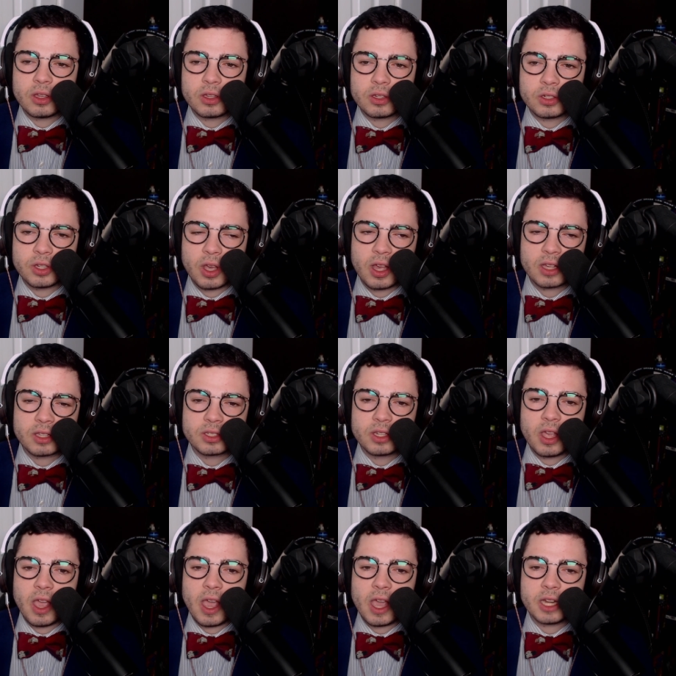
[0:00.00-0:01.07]
Ducks.
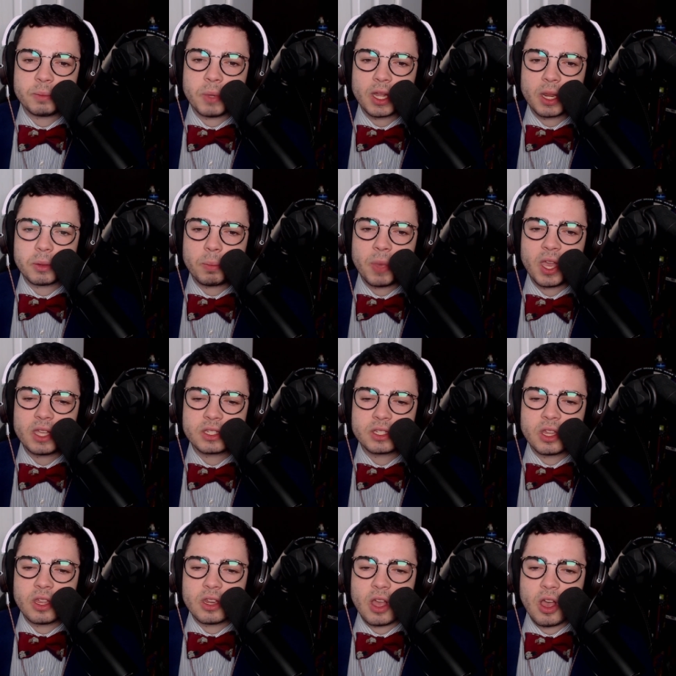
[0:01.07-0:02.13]
Edge pick up the pace.
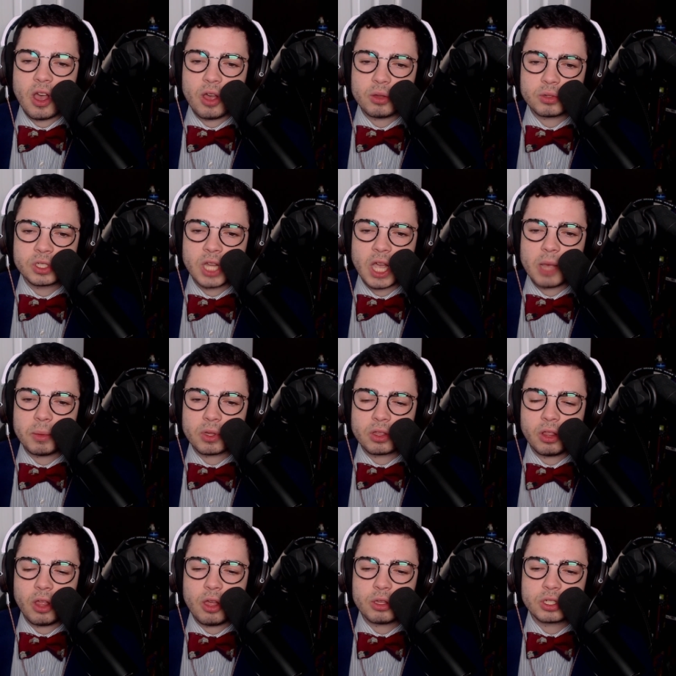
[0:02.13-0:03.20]
Oh, double
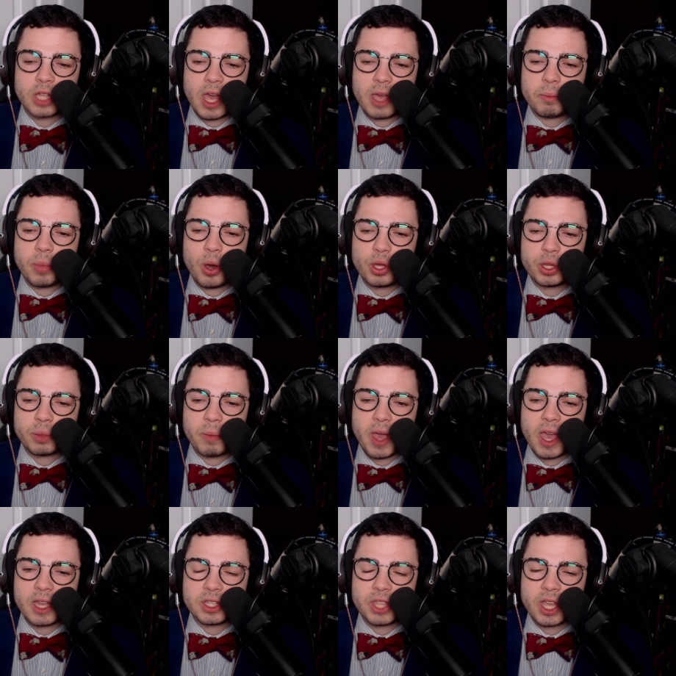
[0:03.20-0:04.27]
clothesline. Both
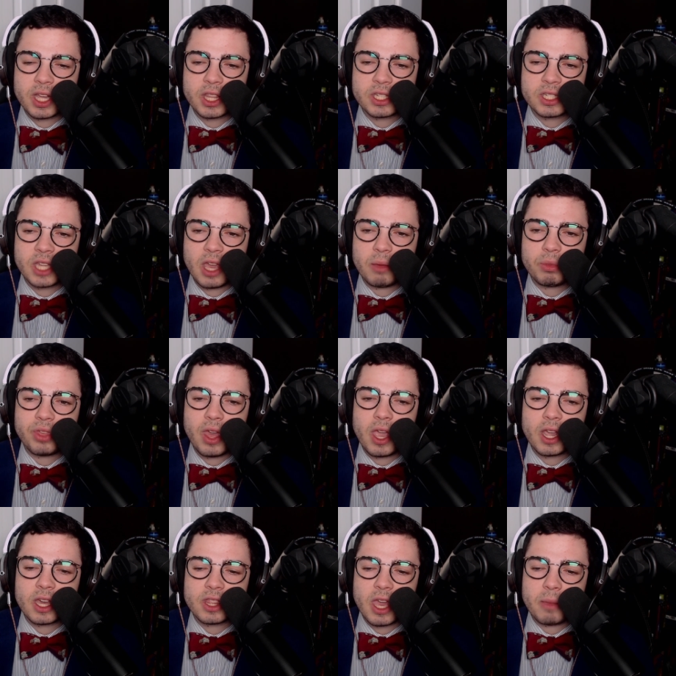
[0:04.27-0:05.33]
men thinking the same thing,
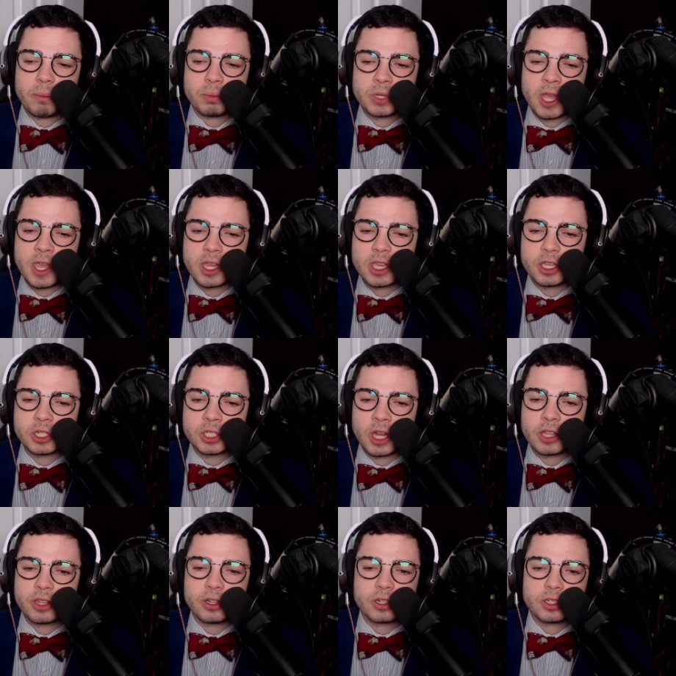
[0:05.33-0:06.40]
and they take each
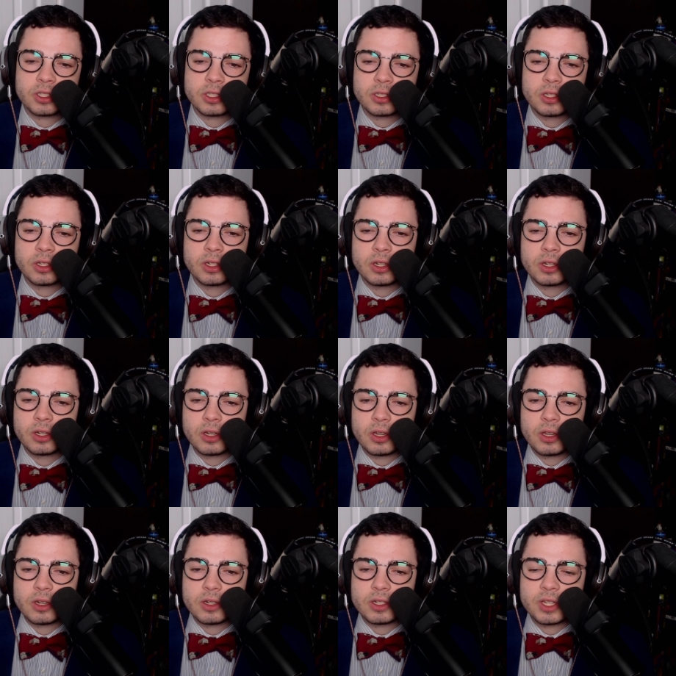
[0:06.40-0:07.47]
other
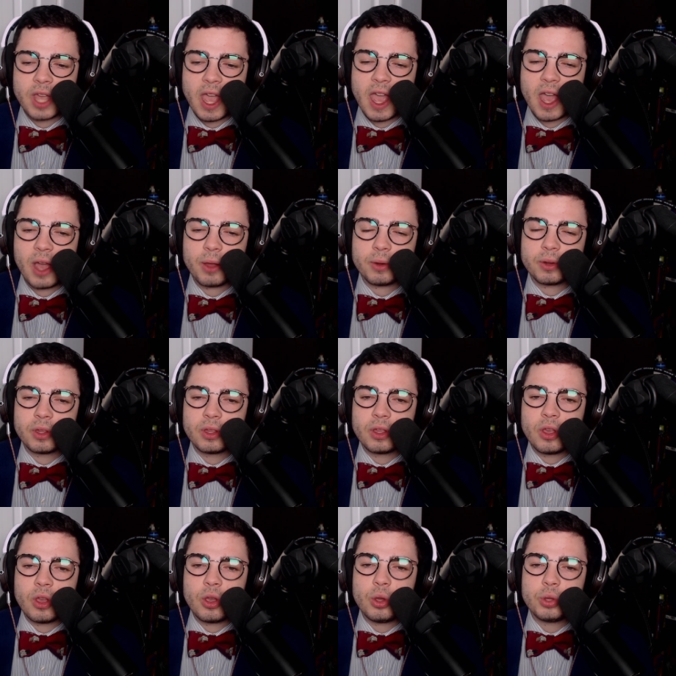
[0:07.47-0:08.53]
down.
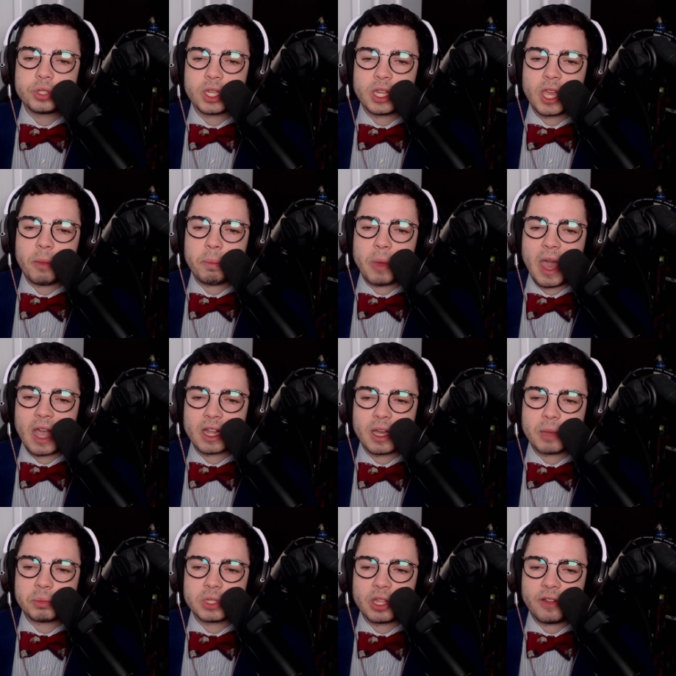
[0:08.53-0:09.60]
Who's going to get back
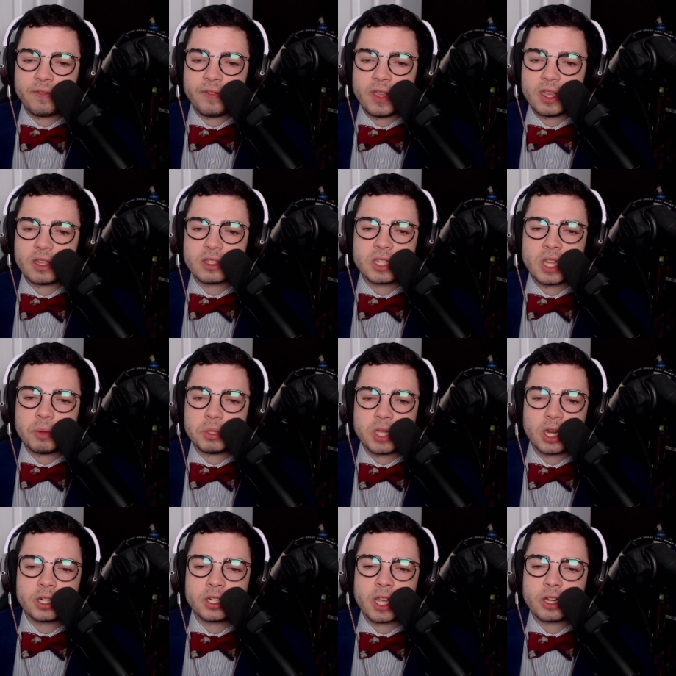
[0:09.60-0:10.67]
up to their feet? Seems the
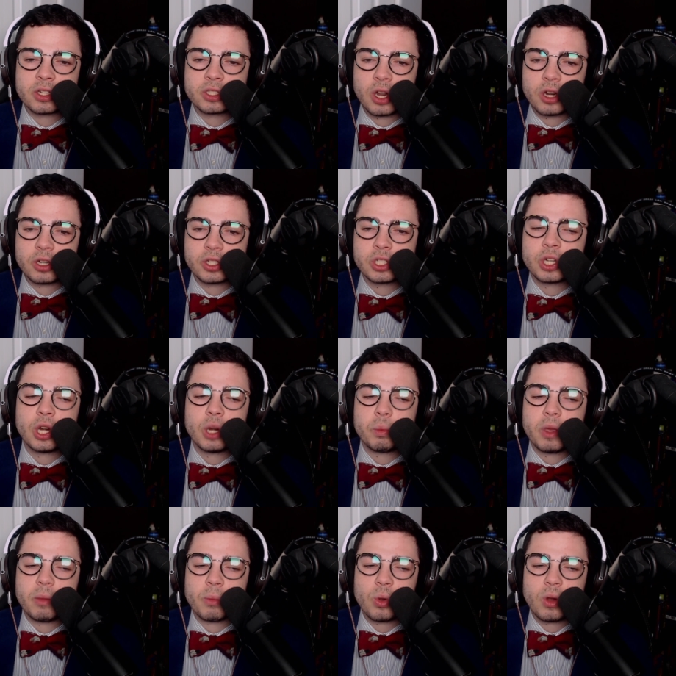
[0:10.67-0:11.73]
Undertaker's starting to stir a
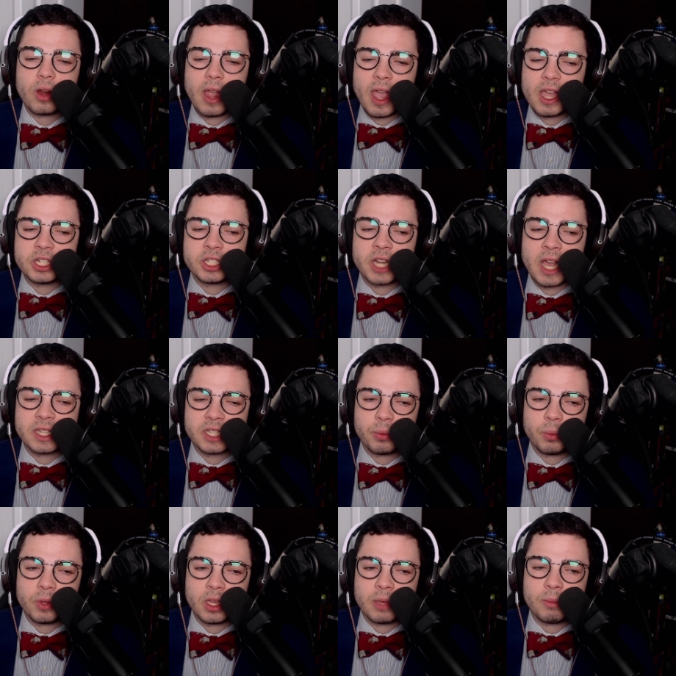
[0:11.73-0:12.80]
bit more. Edge hasn't
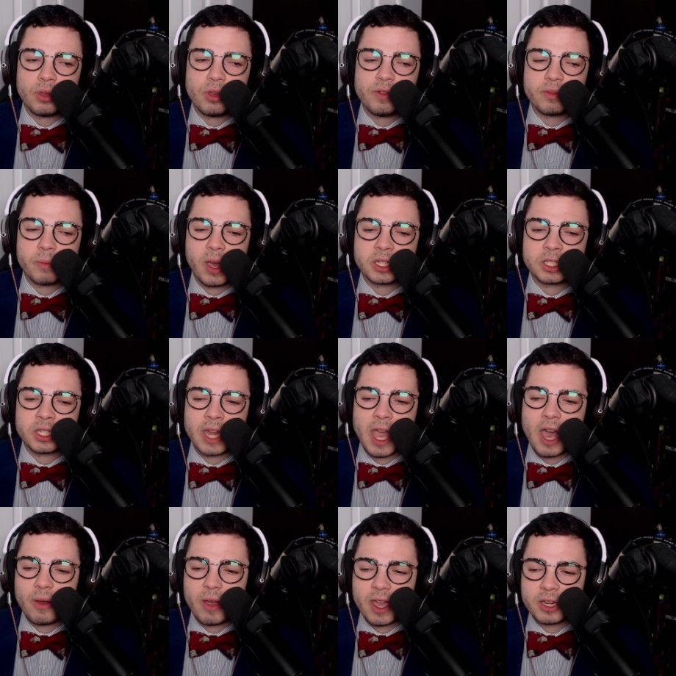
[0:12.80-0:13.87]
really moved much.
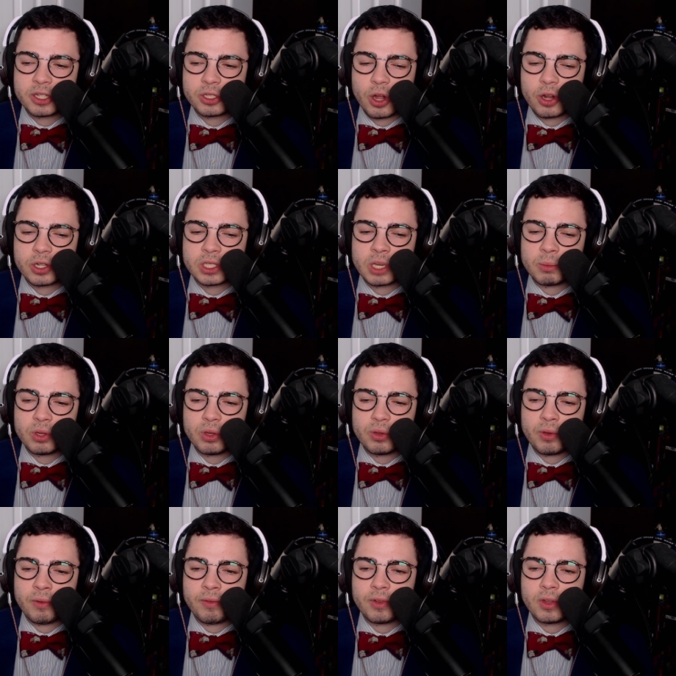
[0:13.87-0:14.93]
Now Edge starts to move.